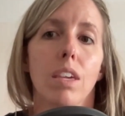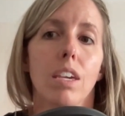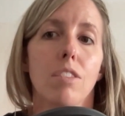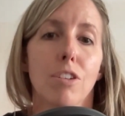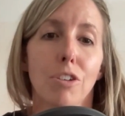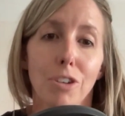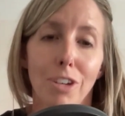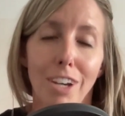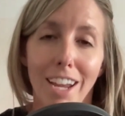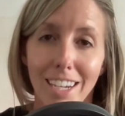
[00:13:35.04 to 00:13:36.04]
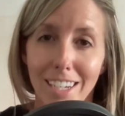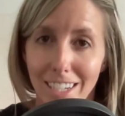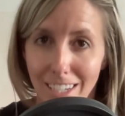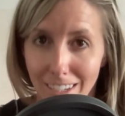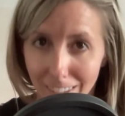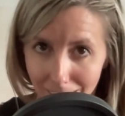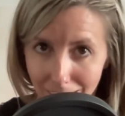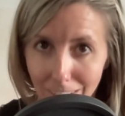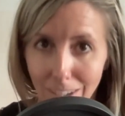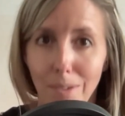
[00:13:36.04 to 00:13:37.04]
It's a good idea
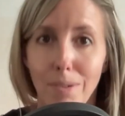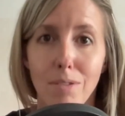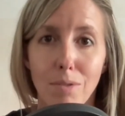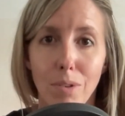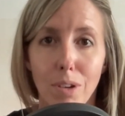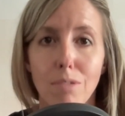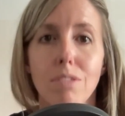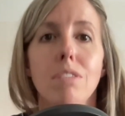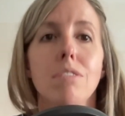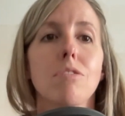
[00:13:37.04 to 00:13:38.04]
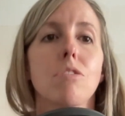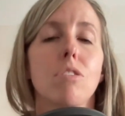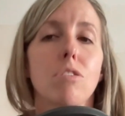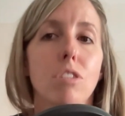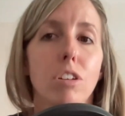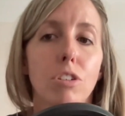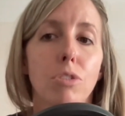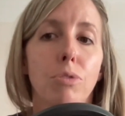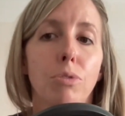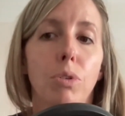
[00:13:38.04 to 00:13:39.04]
with scoliosis to
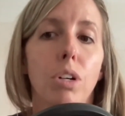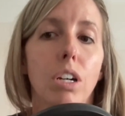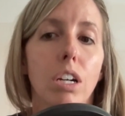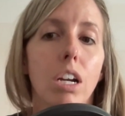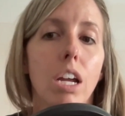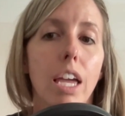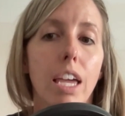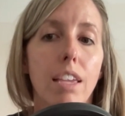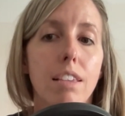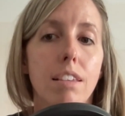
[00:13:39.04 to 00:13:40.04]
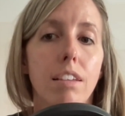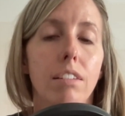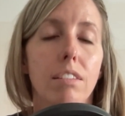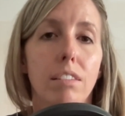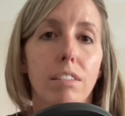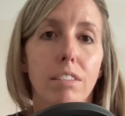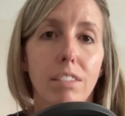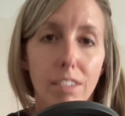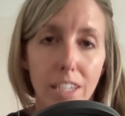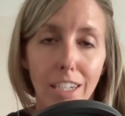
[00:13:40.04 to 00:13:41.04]
search for a
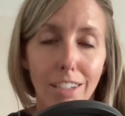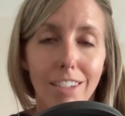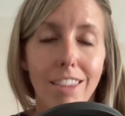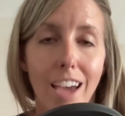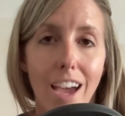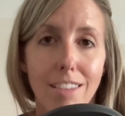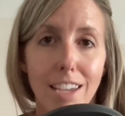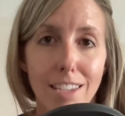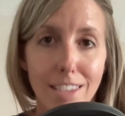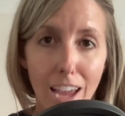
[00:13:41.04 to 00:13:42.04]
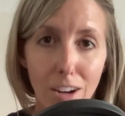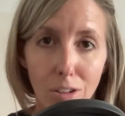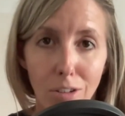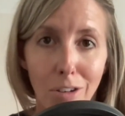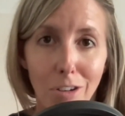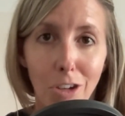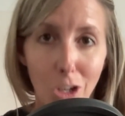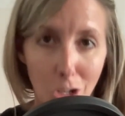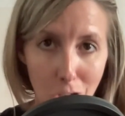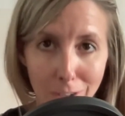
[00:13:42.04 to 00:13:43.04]
seat that has a saddle
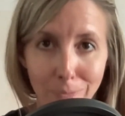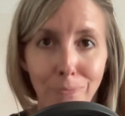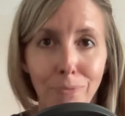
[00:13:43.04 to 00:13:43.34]
cushion.